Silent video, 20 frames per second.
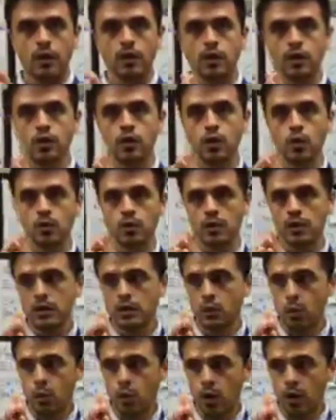You don't
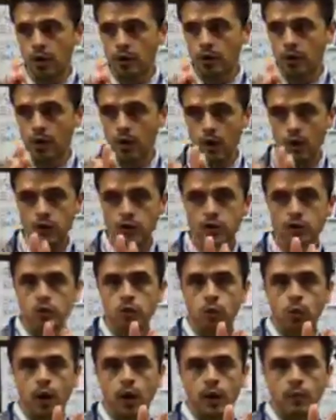need one large
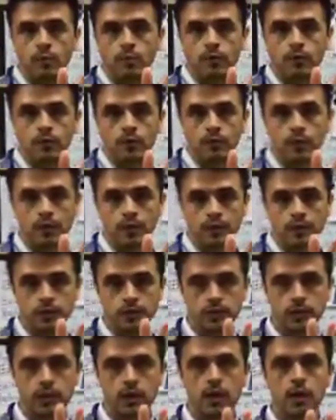swipe of the
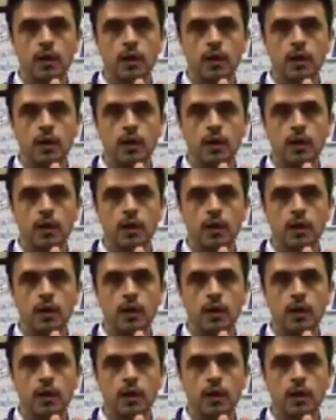muscle.